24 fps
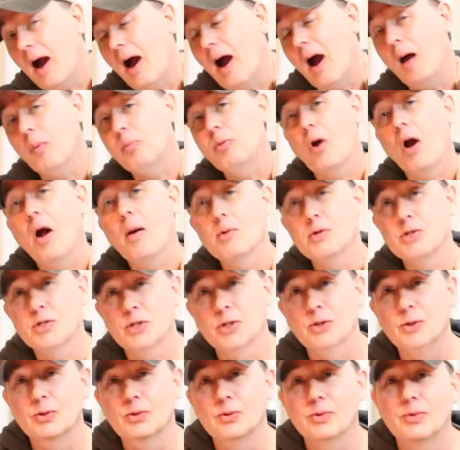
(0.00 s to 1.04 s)
I promise
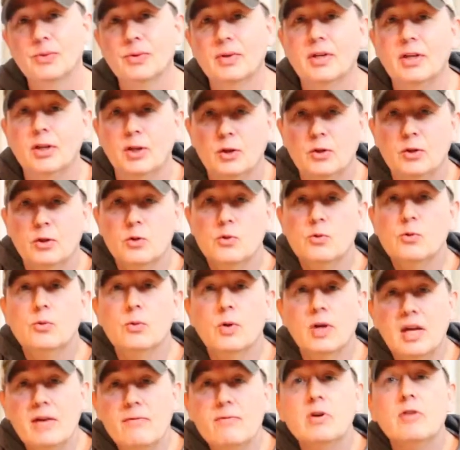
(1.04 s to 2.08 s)
you,
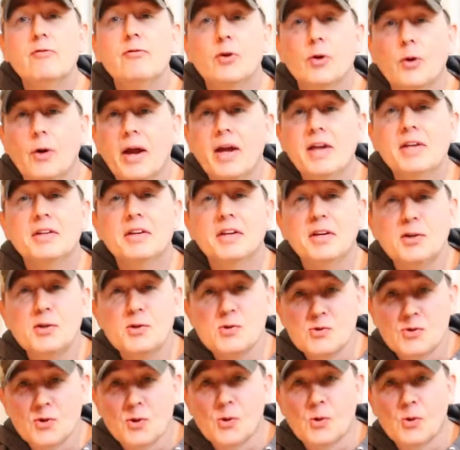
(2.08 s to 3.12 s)
even if you're 18
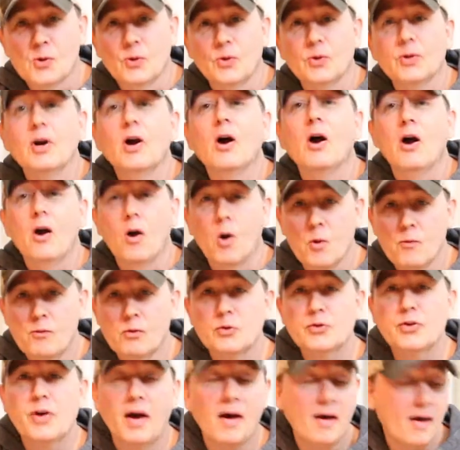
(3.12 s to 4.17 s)
years old, over
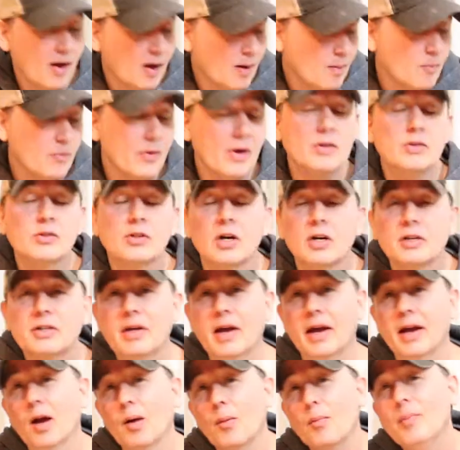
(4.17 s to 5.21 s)
time, that's going to
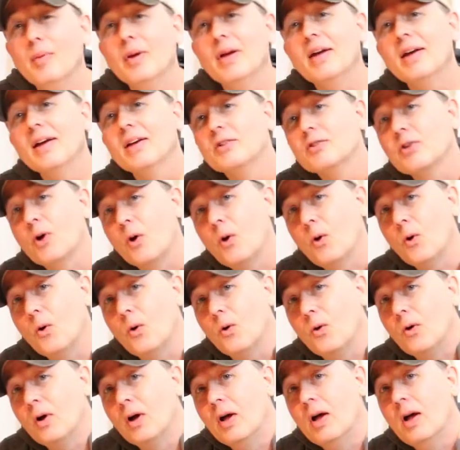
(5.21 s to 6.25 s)
take a big
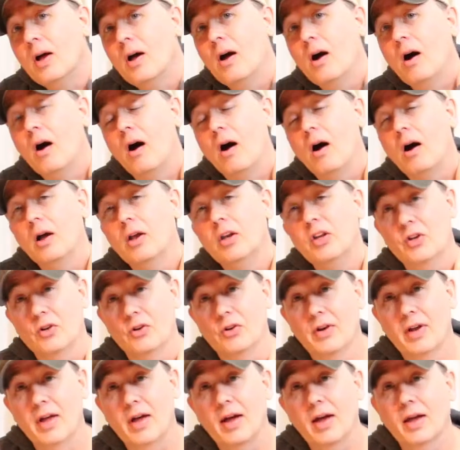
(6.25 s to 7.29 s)
toll on your
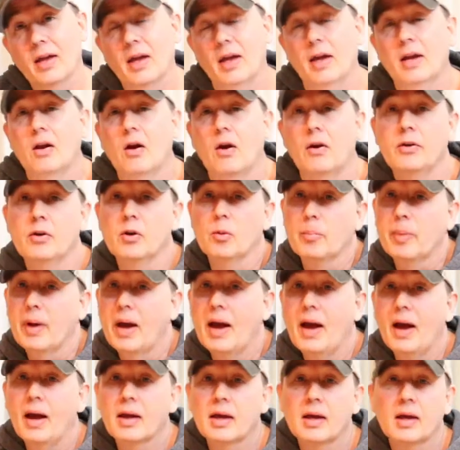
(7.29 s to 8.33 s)
neck and on your
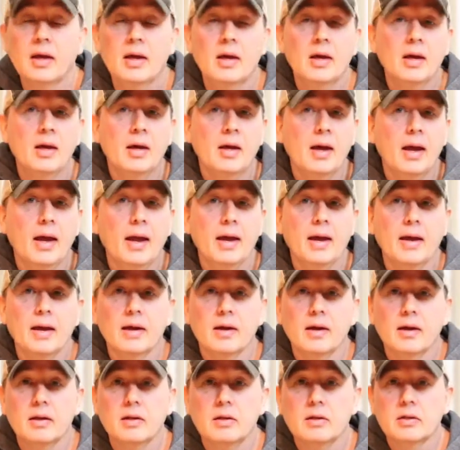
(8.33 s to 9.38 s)
back,
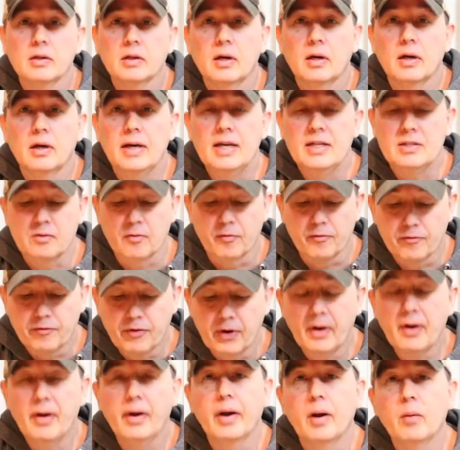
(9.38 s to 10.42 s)
and it's a
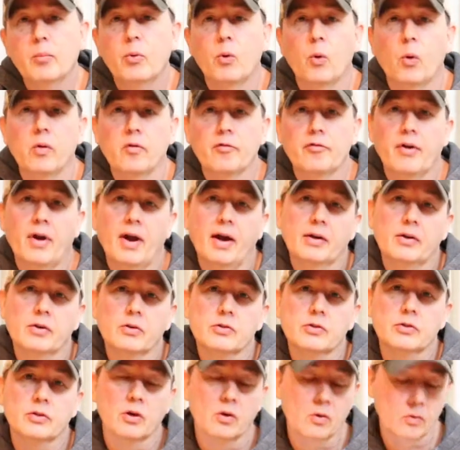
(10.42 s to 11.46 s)
very important factor.
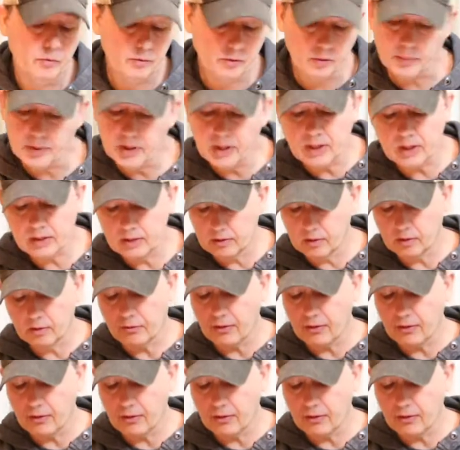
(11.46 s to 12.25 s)
So to me,